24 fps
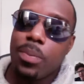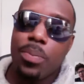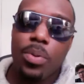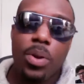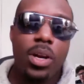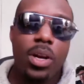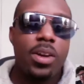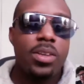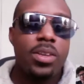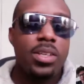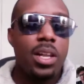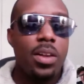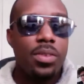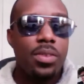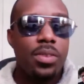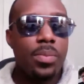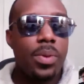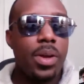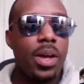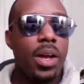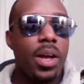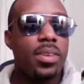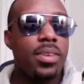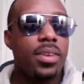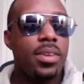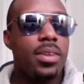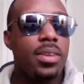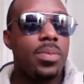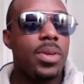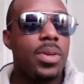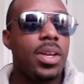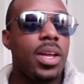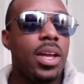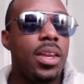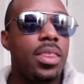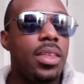putting ourselves in boxes. I
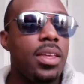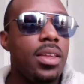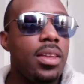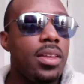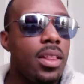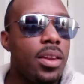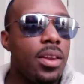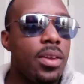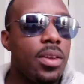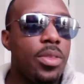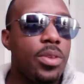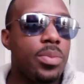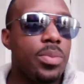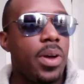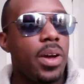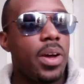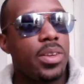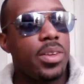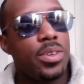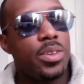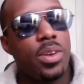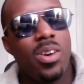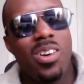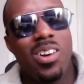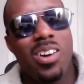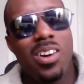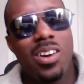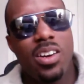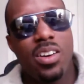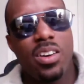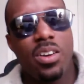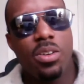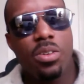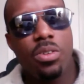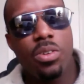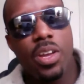mean, I think a lot of those boxes
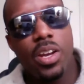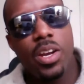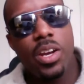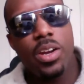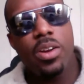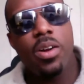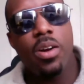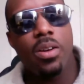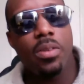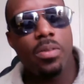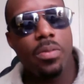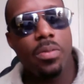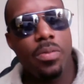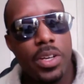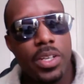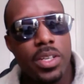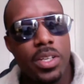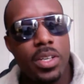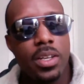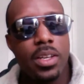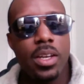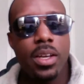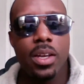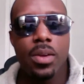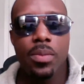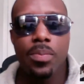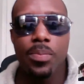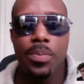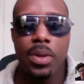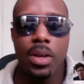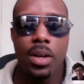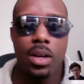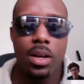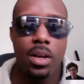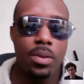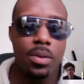are created artificially,
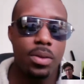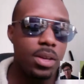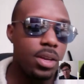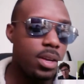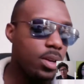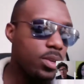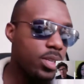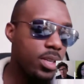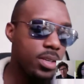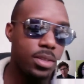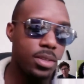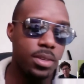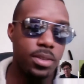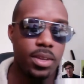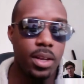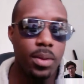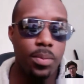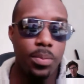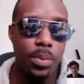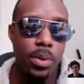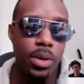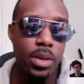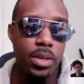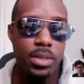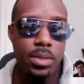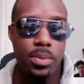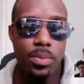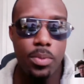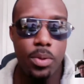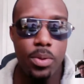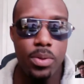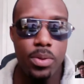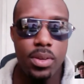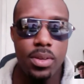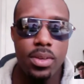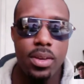uh, you know, just to sell books
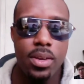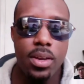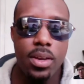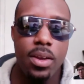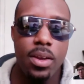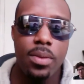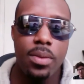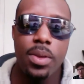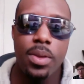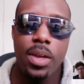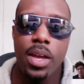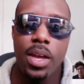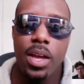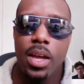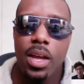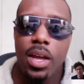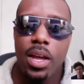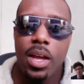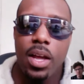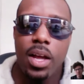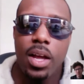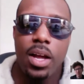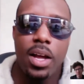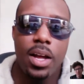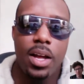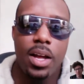most of the time. Right.